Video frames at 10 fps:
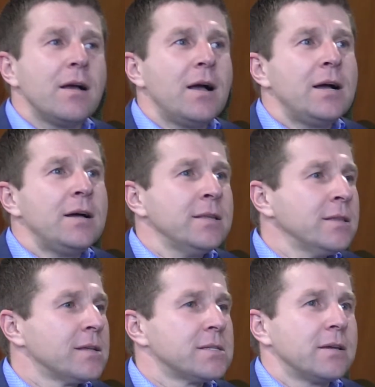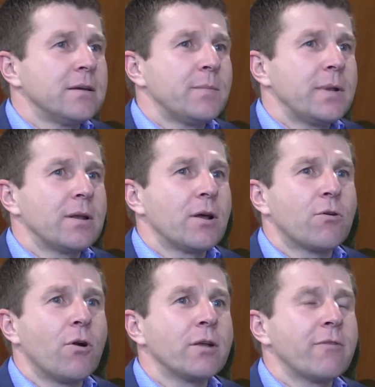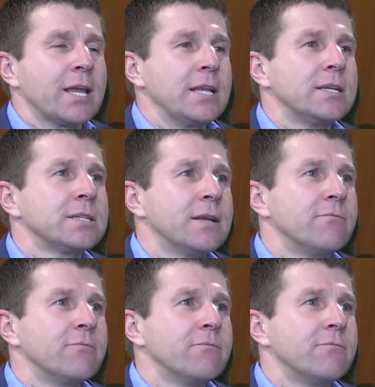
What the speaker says: I think there's been a growing recognition